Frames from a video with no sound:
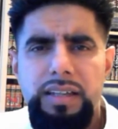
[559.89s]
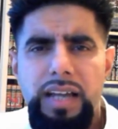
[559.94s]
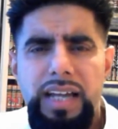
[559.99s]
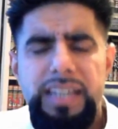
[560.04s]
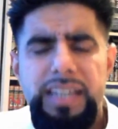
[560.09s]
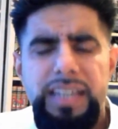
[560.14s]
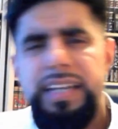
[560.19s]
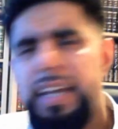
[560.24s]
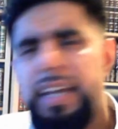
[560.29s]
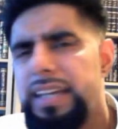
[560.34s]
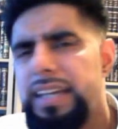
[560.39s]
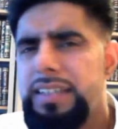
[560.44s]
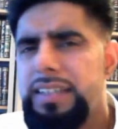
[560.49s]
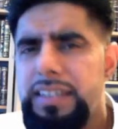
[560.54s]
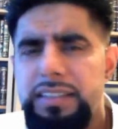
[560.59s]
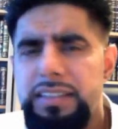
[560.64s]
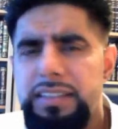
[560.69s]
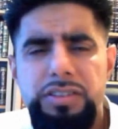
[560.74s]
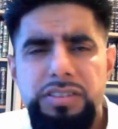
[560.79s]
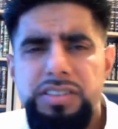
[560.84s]
and getting
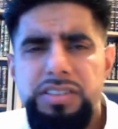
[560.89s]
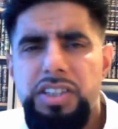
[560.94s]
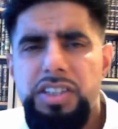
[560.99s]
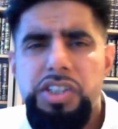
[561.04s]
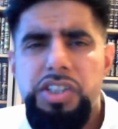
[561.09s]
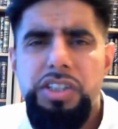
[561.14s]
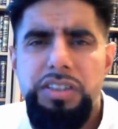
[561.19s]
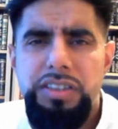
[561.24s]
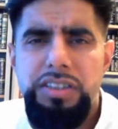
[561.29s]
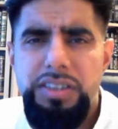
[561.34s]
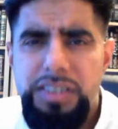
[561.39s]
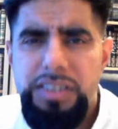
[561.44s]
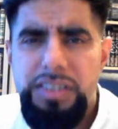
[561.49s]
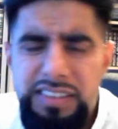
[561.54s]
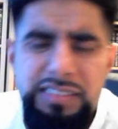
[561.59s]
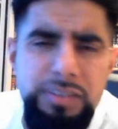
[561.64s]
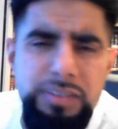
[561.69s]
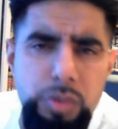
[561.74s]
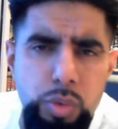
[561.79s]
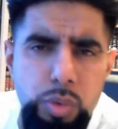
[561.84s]
into such a
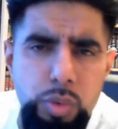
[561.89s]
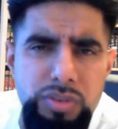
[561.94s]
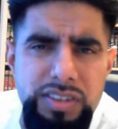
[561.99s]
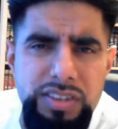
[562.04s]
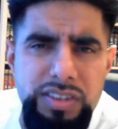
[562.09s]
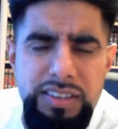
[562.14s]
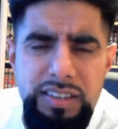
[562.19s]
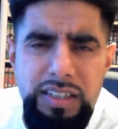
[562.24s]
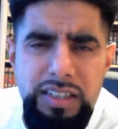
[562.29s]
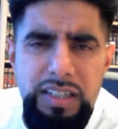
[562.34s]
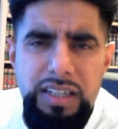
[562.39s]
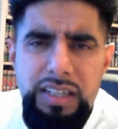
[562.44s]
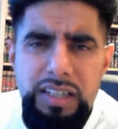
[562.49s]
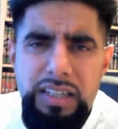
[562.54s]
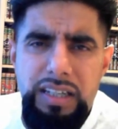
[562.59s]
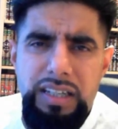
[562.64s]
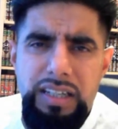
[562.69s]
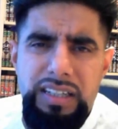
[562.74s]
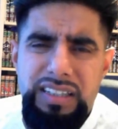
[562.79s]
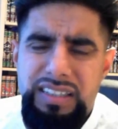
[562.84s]
discourse and
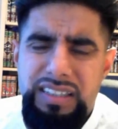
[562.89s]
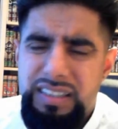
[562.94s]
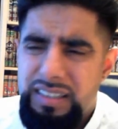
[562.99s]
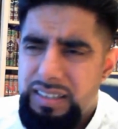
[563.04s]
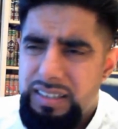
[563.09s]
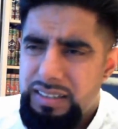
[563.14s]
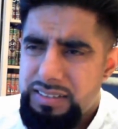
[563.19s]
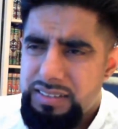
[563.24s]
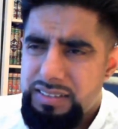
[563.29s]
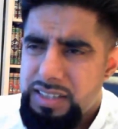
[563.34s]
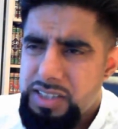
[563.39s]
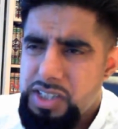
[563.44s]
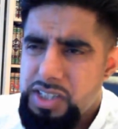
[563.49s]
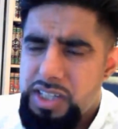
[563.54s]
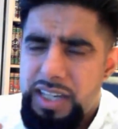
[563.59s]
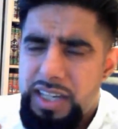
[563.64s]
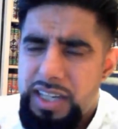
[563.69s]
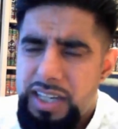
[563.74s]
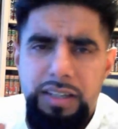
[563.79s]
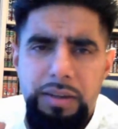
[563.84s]

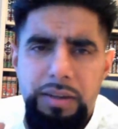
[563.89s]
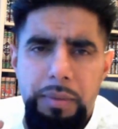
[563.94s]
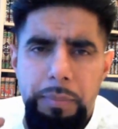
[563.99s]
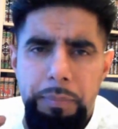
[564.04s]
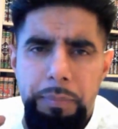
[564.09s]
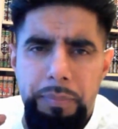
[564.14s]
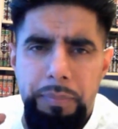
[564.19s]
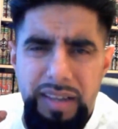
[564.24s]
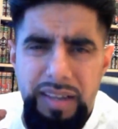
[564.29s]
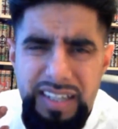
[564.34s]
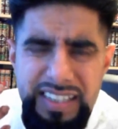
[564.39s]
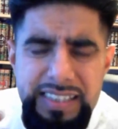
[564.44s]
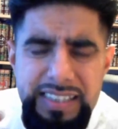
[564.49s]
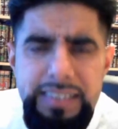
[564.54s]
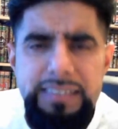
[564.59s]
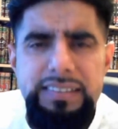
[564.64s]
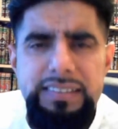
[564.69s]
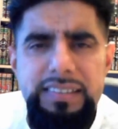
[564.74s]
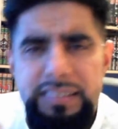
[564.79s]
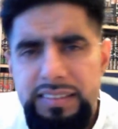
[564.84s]
such a
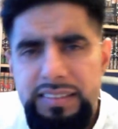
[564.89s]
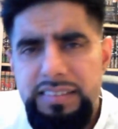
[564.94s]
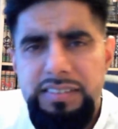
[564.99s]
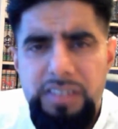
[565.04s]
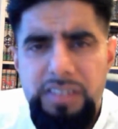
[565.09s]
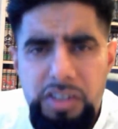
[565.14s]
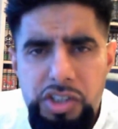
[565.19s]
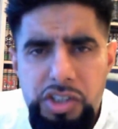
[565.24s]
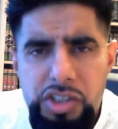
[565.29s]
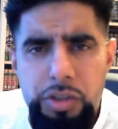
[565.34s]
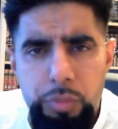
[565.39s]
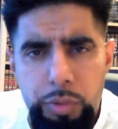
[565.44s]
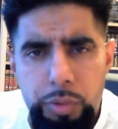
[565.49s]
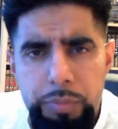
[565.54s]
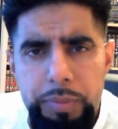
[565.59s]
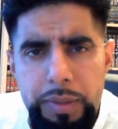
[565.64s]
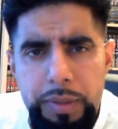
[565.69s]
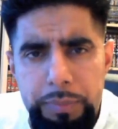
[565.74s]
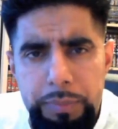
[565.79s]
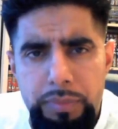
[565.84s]
heated discussion
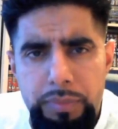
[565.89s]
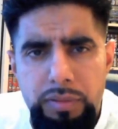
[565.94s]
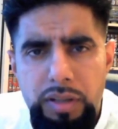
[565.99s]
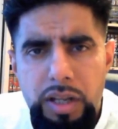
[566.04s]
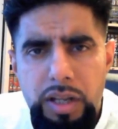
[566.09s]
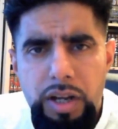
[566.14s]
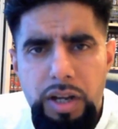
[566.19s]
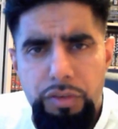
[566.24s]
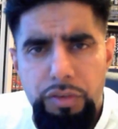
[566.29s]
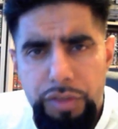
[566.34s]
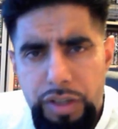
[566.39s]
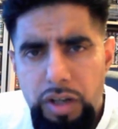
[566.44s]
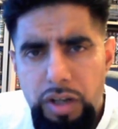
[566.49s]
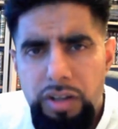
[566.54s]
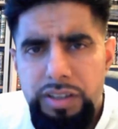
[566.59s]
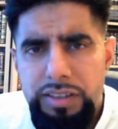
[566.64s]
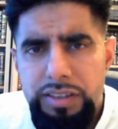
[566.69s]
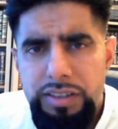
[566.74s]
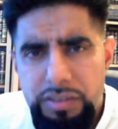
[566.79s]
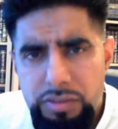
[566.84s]
with people
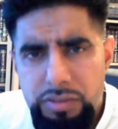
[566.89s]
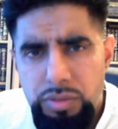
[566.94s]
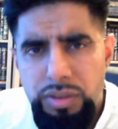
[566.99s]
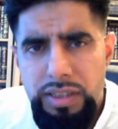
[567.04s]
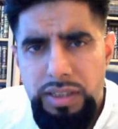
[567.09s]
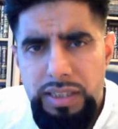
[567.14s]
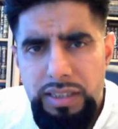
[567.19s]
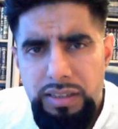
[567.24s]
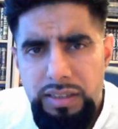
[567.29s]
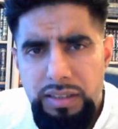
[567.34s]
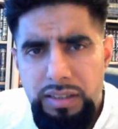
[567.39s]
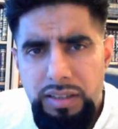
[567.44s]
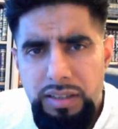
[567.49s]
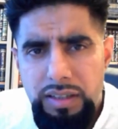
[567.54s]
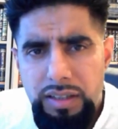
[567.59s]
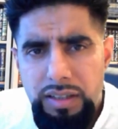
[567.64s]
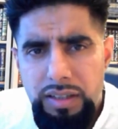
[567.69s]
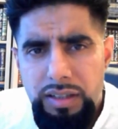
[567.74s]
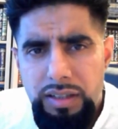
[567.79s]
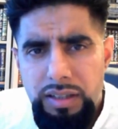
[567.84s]
regarding the sunnah?
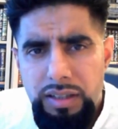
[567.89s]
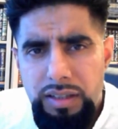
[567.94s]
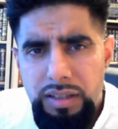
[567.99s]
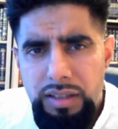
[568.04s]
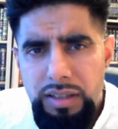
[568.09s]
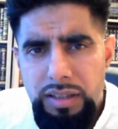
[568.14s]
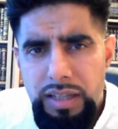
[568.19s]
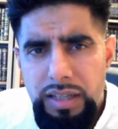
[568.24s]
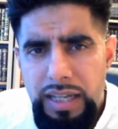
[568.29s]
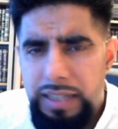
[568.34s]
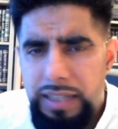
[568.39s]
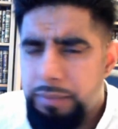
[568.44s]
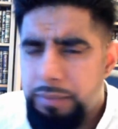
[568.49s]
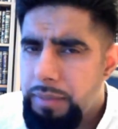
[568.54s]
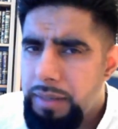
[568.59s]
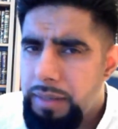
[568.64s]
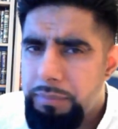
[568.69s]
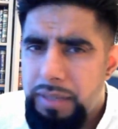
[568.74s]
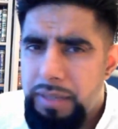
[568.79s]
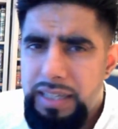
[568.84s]
And
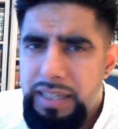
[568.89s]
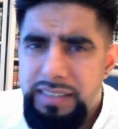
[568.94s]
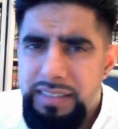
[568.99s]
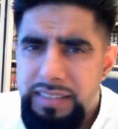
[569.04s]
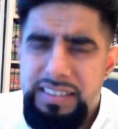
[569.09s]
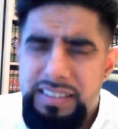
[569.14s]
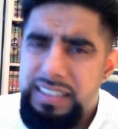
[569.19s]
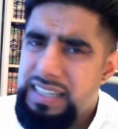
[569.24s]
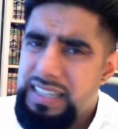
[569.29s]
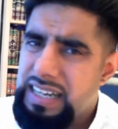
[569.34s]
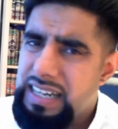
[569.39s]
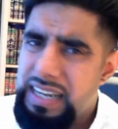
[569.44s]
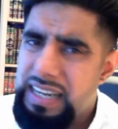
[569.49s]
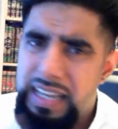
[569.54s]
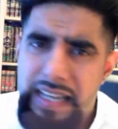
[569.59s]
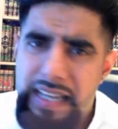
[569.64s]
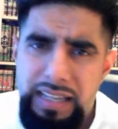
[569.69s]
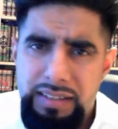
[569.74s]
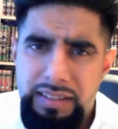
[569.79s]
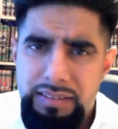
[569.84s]
Imam Malik said,
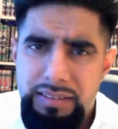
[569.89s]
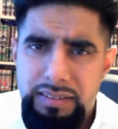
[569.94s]
La.